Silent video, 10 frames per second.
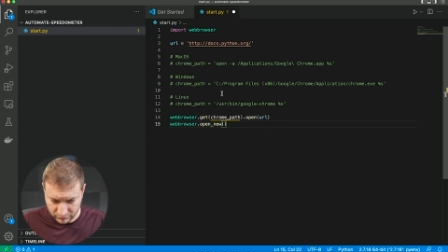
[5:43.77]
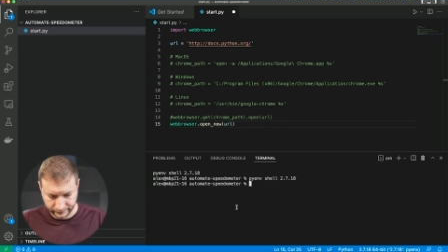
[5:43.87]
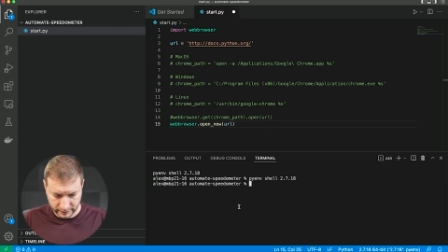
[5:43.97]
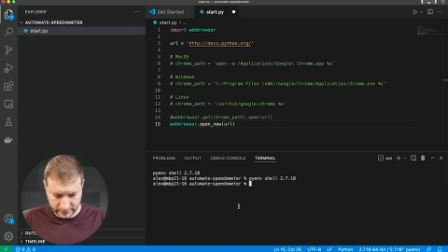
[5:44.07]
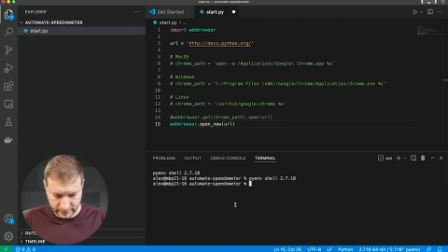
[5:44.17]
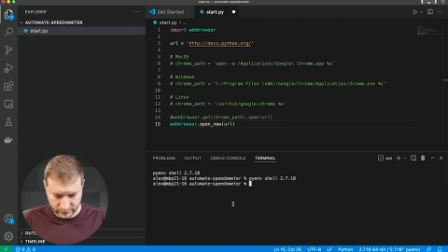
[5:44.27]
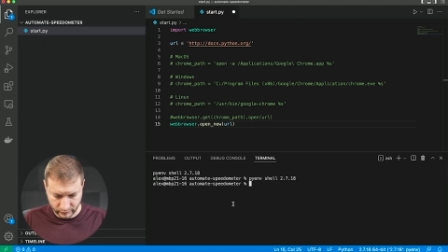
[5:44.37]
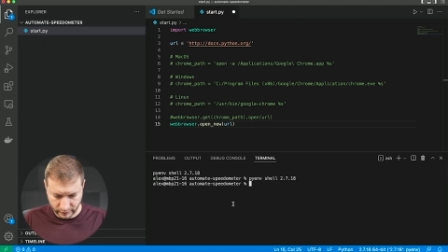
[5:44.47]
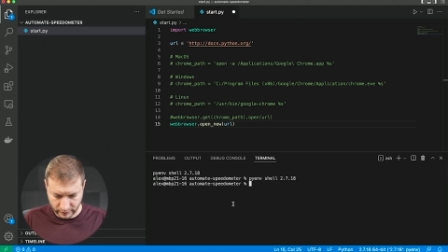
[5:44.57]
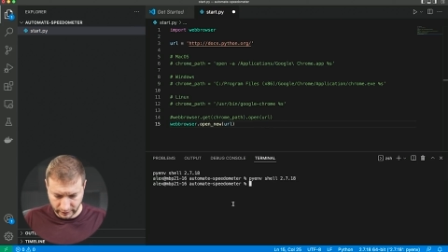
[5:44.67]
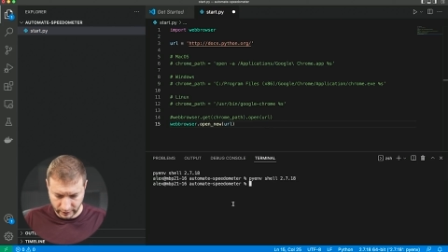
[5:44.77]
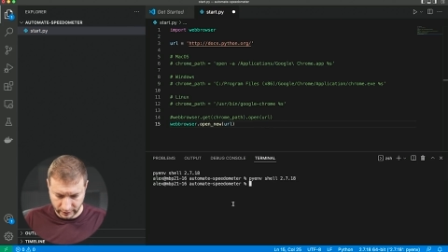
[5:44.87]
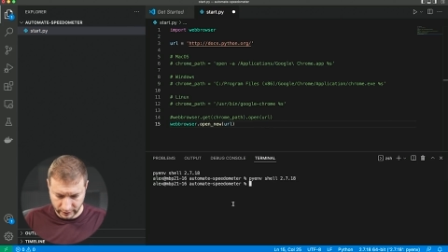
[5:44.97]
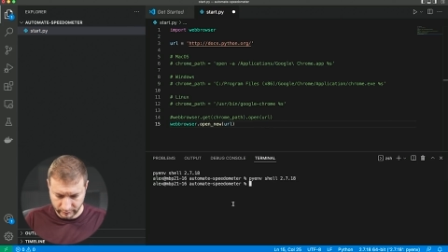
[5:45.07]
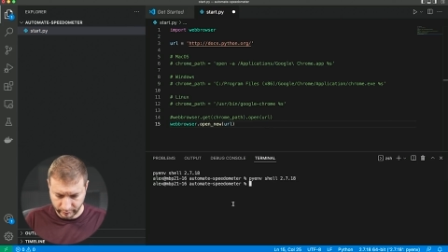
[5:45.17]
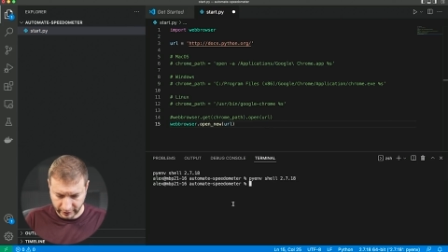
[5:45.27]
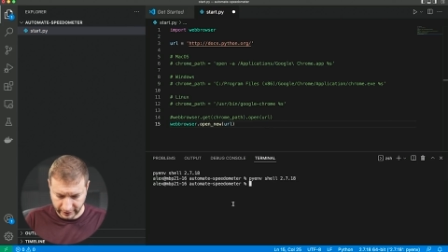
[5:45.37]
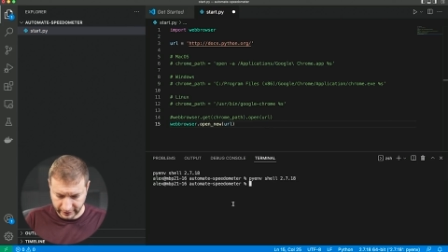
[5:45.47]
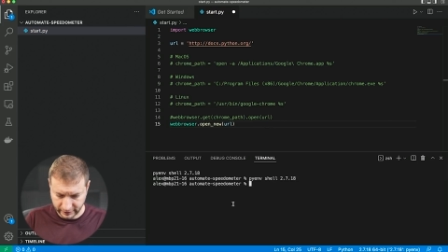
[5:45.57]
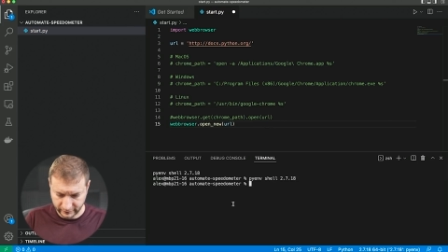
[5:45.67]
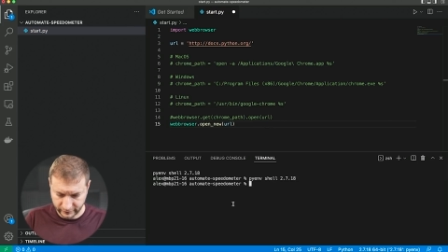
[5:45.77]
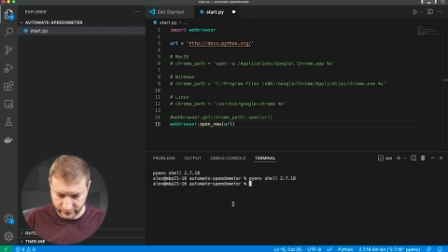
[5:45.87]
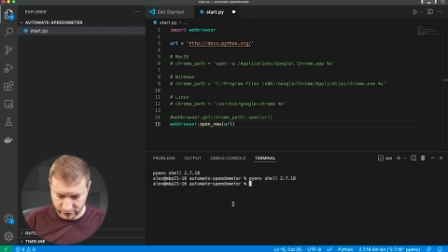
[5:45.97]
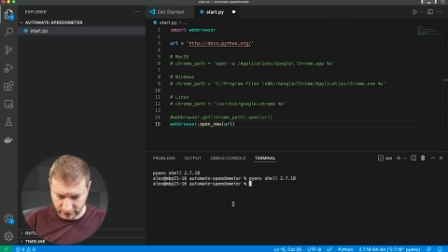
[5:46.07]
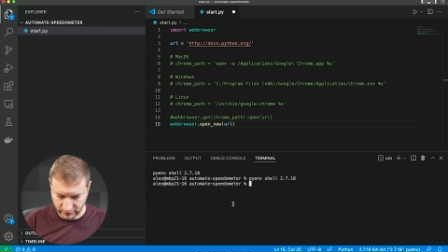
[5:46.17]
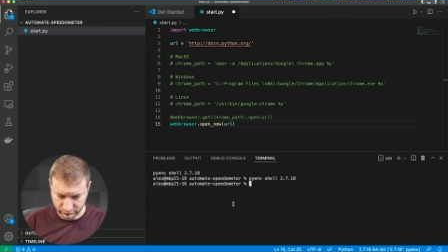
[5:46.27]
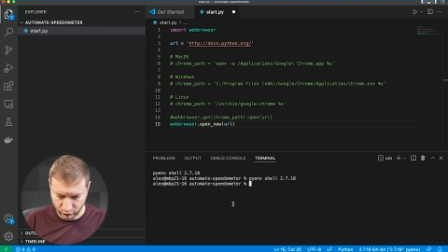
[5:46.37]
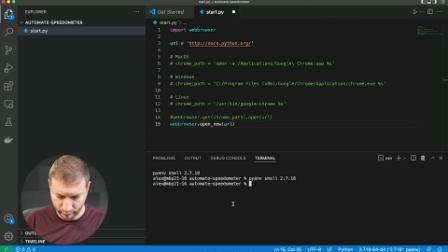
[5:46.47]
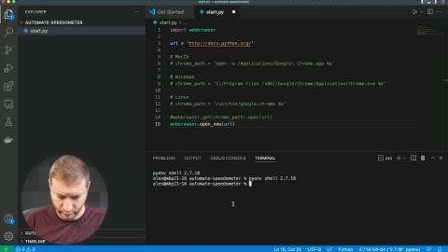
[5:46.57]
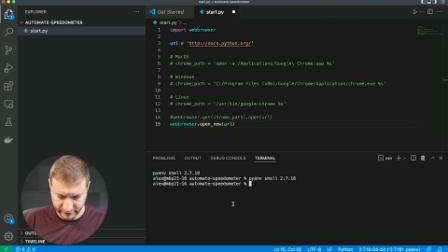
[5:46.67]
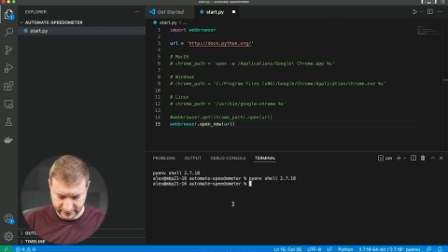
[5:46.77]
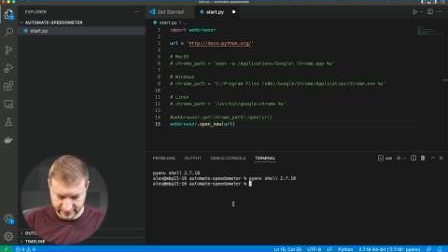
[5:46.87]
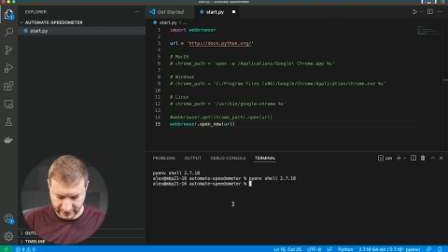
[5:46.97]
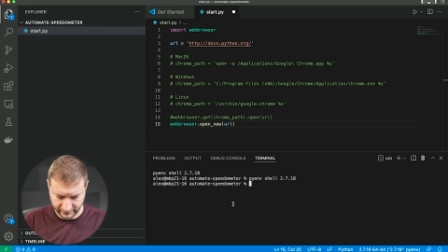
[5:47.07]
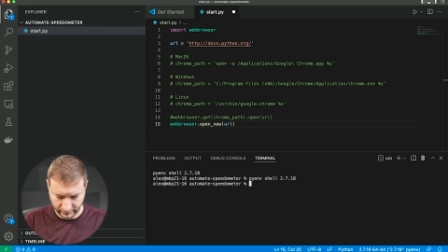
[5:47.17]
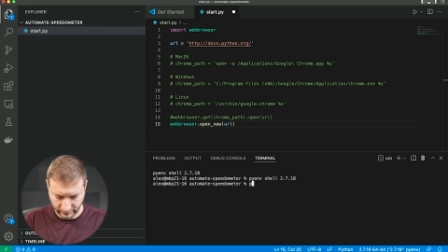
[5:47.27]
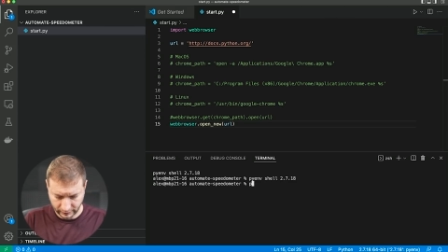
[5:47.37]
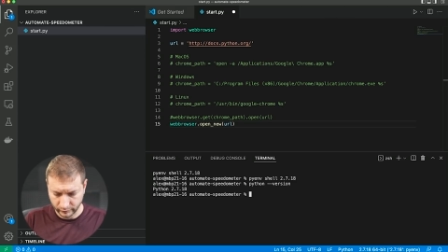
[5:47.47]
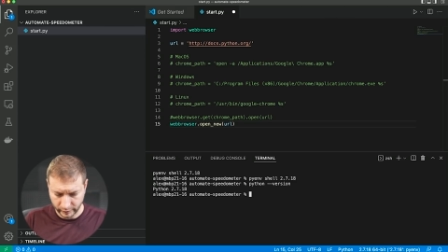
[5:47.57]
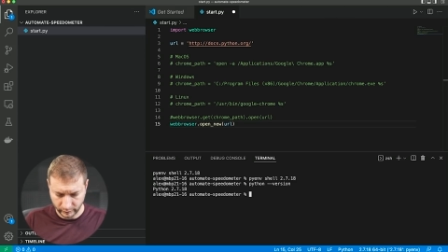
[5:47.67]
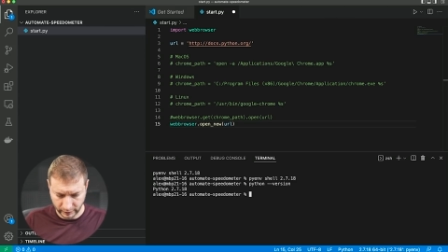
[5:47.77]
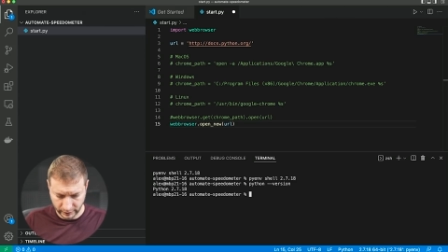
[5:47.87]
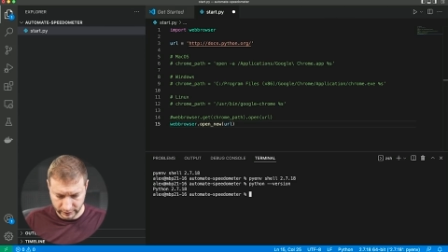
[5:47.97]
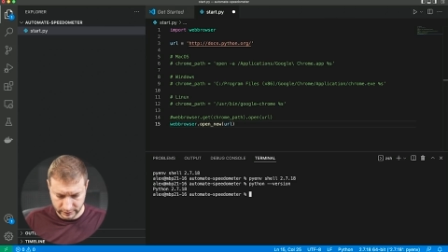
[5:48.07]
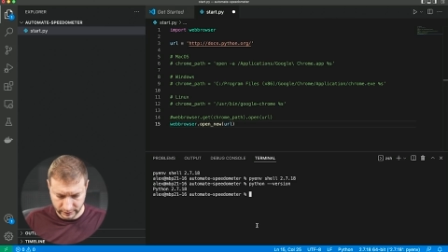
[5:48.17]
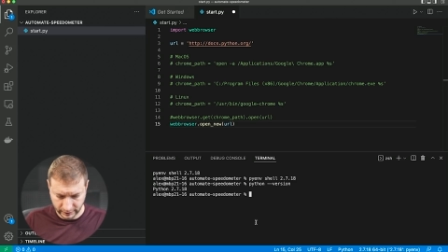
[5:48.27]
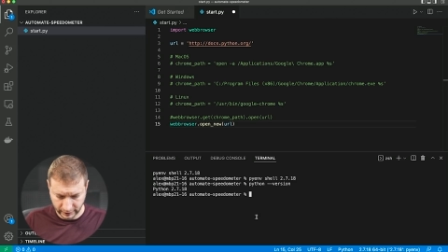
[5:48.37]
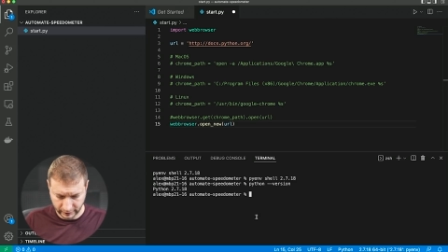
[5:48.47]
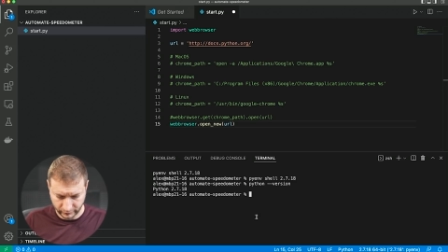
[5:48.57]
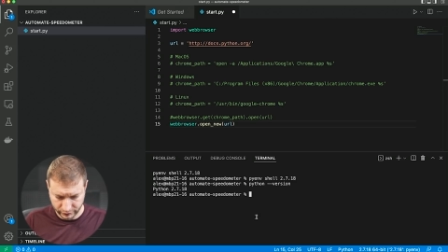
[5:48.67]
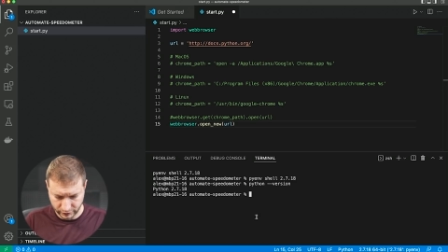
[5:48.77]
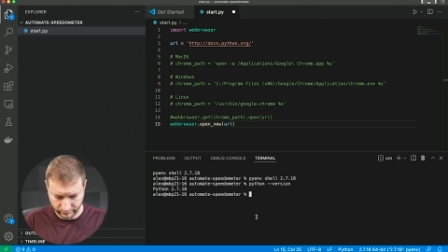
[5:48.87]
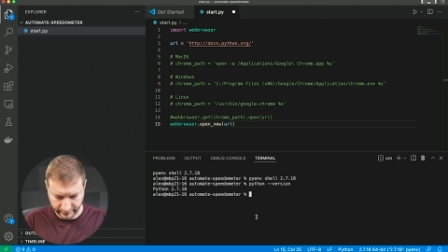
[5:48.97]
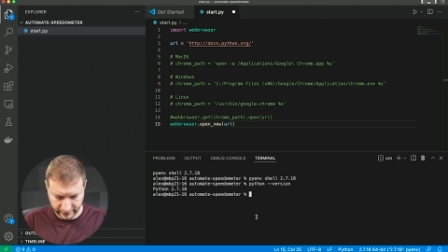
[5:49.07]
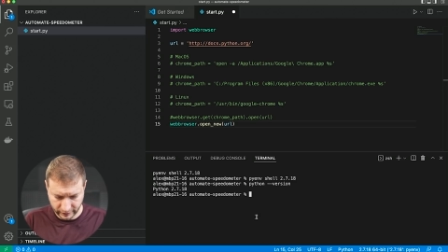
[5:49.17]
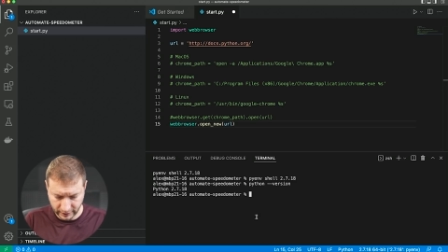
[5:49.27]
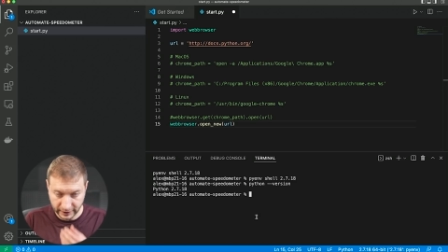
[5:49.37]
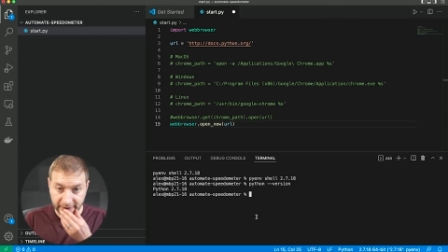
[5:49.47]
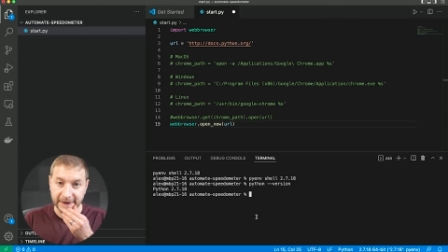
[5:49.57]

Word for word: This is, we're in Pyenv shell two point seven. We want a higher version of Python.